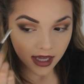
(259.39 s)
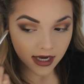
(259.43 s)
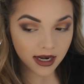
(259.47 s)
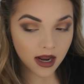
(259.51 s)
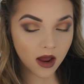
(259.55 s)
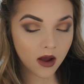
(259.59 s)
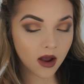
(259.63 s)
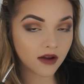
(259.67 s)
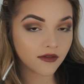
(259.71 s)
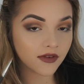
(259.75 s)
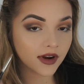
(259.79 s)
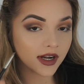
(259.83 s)

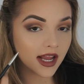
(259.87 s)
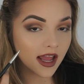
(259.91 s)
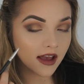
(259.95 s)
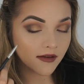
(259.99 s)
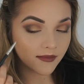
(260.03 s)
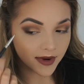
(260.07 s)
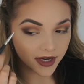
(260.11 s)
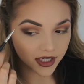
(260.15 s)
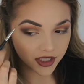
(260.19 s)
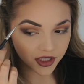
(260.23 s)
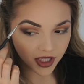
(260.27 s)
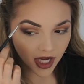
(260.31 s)
Now I already have
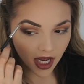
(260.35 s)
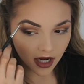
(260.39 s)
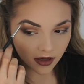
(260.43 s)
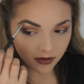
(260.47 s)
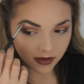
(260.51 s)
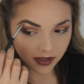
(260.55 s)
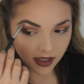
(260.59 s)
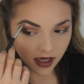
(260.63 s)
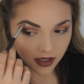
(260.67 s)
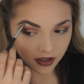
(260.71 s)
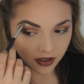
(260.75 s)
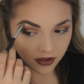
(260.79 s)
my
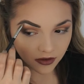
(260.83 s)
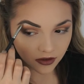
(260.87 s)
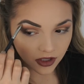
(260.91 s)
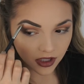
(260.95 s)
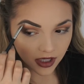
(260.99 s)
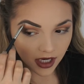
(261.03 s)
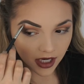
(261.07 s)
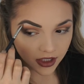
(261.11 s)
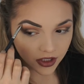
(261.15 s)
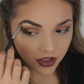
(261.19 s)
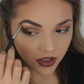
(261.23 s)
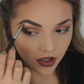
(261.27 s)
shadows on.
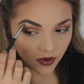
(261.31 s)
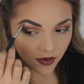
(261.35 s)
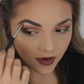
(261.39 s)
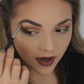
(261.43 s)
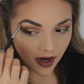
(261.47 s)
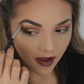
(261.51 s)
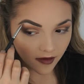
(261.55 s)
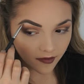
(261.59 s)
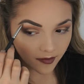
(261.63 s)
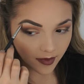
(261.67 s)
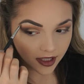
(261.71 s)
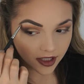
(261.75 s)
Usually I don't
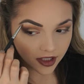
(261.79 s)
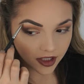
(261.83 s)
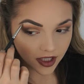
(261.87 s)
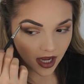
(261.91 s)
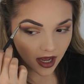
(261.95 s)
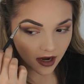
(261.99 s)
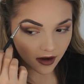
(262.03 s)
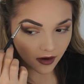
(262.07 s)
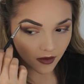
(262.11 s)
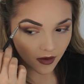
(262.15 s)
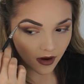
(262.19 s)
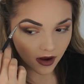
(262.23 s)
have my
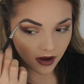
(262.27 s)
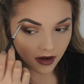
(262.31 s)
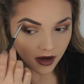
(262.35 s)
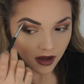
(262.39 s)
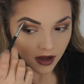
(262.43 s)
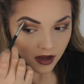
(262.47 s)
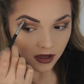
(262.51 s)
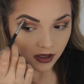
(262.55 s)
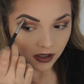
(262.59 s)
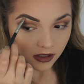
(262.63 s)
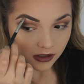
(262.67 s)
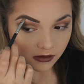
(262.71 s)
shadow on,
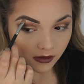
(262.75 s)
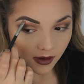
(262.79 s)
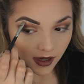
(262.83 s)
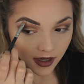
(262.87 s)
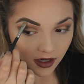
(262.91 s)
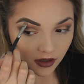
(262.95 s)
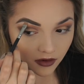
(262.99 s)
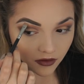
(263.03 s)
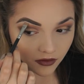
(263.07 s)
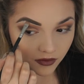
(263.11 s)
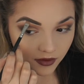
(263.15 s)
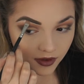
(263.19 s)
so I
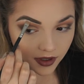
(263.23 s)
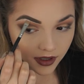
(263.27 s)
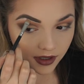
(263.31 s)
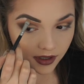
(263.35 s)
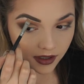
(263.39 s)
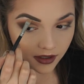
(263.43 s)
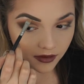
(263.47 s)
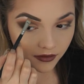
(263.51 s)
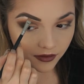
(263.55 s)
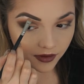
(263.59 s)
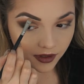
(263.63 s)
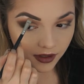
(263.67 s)
can
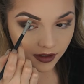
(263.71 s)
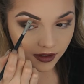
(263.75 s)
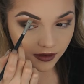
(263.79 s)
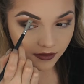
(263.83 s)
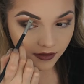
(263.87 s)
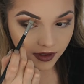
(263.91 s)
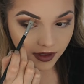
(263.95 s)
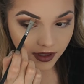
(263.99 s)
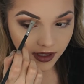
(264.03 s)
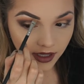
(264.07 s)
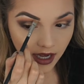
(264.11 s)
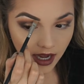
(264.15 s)
really
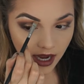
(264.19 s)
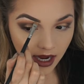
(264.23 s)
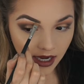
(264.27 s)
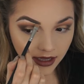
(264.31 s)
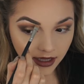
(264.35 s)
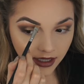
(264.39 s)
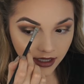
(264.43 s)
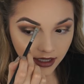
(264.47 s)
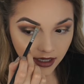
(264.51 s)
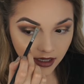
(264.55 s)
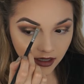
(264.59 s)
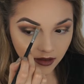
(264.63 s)

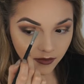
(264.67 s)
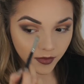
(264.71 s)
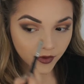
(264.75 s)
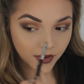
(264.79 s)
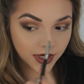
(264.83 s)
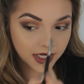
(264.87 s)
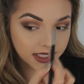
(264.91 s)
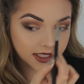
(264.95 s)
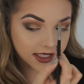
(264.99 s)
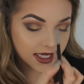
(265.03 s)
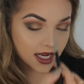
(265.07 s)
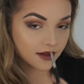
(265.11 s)
highlight it and
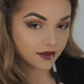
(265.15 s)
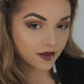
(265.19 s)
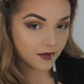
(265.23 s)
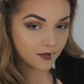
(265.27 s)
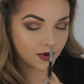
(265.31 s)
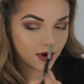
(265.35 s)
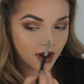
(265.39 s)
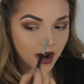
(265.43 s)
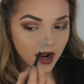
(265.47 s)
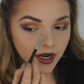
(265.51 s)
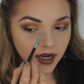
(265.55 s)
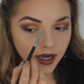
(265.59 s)
bring down the
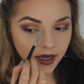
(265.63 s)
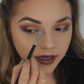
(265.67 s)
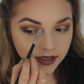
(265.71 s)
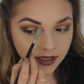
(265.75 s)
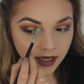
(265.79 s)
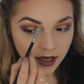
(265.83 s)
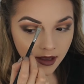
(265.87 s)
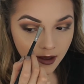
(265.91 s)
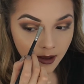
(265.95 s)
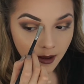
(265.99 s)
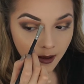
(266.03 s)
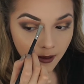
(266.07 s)
product.
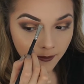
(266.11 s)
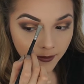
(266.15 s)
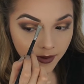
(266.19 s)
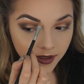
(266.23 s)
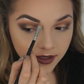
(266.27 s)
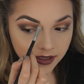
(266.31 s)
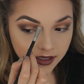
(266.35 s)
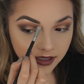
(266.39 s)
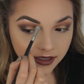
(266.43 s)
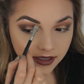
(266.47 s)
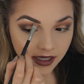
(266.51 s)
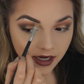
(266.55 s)

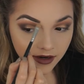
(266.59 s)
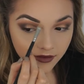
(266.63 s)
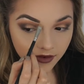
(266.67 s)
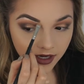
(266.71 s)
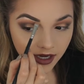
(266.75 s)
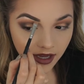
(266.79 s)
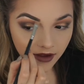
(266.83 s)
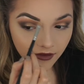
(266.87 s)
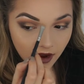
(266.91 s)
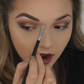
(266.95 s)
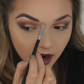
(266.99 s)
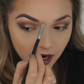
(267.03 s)
But since I
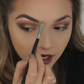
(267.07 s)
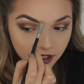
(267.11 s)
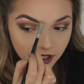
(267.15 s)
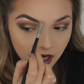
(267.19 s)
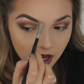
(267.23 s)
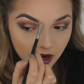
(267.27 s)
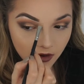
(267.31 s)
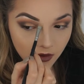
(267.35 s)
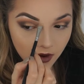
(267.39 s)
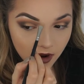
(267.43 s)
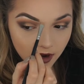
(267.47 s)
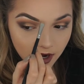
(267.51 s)
already have
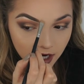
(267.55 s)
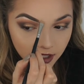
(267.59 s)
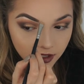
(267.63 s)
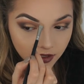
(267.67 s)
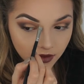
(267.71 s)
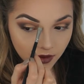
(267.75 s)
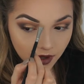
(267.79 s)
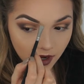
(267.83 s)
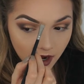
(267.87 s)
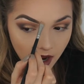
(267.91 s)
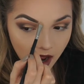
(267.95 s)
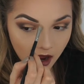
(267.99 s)
eyeshadow on, I do
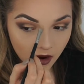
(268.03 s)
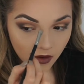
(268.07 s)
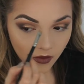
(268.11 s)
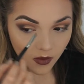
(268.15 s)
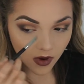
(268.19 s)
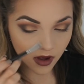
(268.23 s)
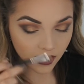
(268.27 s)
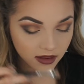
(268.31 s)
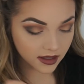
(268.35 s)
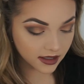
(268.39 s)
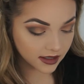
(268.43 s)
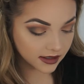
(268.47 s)
not
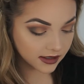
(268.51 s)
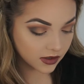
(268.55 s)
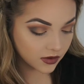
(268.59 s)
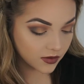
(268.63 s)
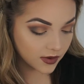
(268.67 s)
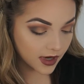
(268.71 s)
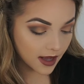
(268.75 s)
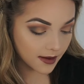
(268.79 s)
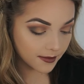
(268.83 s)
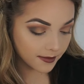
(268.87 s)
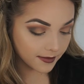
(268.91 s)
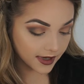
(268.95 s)
want this to
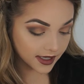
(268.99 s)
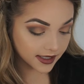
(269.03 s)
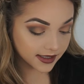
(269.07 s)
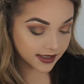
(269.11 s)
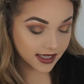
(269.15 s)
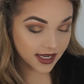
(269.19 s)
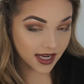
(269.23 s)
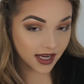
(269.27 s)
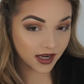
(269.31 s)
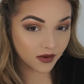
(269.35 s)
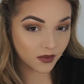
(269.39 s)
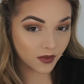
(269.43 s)
get
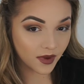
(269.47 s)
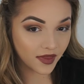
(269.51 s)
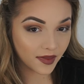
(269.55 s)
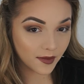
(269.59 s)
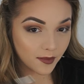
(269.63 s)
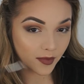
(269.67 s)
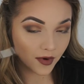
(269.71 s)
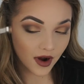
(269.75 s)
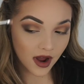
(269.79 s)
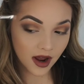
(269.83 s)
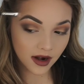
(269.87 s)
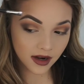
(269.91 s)
mixed in with
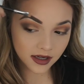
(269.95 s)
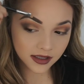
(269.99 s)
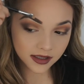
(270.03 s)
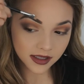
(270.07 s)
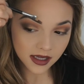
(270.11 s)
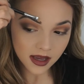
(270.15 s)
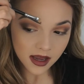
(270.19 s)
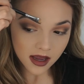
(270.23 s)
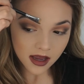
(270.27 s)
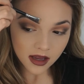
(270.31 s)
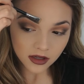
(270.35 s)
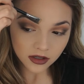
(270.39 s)
the product
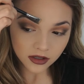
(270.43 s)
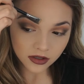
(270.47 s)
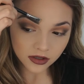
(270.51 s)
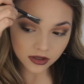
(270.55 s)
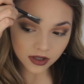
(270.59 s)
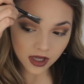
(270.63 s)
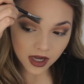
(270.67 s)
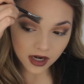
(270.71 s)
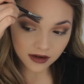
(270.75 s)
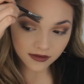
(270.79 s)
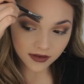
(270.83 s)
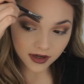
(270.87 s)

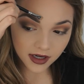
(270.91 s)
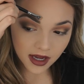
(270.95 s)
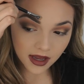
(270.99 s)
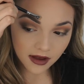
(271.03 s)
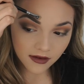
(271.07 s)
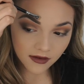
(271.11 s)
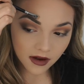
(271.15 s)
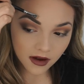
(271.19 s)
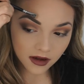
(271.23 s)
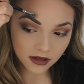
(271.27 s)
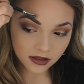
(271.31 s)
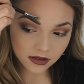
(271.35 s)
that I already
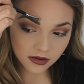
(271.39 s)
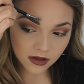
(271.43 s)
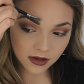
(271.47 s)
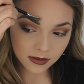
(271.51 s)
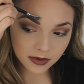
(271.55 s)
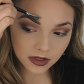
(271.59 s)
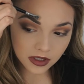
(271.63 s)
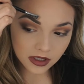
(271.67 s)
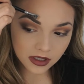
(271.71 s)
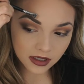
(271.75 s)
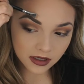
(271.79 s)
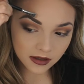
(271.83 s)
have on. So I'm
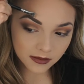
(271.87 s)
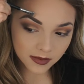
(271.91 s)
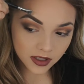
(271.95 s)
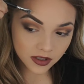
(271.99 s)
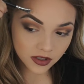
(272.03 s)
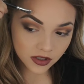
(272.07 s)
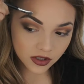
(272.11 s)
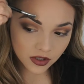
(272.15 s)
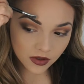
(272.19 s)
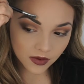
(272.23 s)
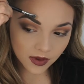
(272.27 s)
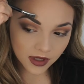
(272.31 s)
just going to be
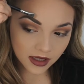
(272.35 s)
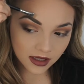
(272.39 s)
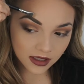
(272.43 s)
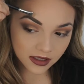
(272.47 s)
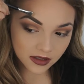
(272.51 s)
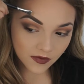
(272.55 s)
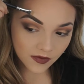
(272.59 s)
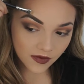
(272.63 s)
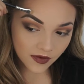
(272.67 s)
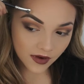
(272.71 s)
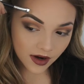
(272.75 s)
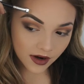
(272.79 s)
doing this
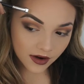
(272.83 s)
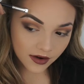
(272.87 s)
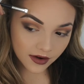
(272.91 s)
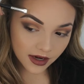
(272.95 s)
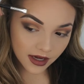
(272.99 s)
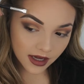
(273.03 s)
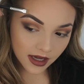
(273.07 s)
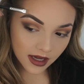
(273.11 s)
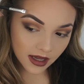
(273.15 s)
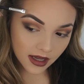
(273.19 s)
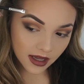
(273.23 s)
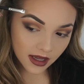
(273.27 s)

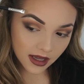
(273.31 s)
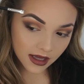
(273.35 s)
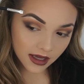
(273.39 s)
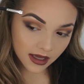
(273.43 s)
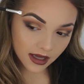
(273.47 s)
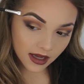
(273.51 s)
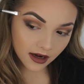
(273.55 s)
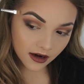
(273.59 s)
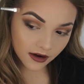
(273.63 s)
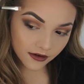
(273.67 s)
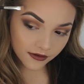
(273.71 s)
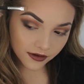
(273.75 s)
very
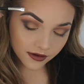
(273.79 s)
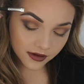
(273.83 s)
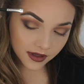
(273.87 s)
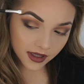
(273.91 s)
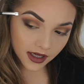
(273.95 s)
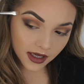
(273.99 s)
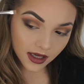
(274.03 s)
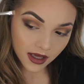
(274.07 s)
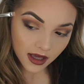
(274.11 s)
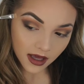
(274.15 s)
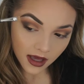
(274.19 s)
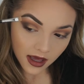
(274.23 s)

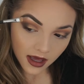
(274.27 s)
carefully